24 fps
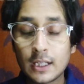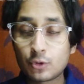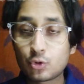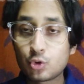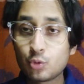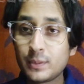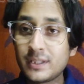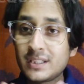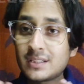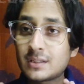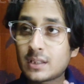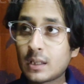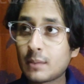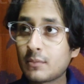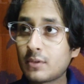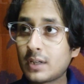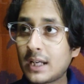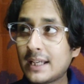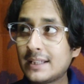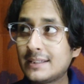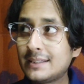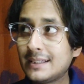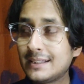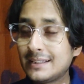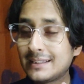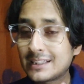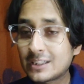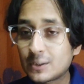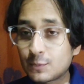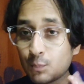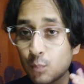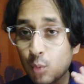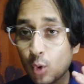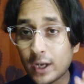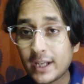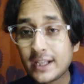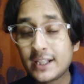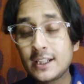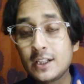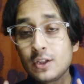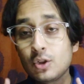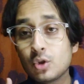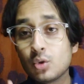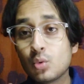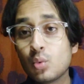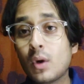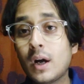to be summarizing this point into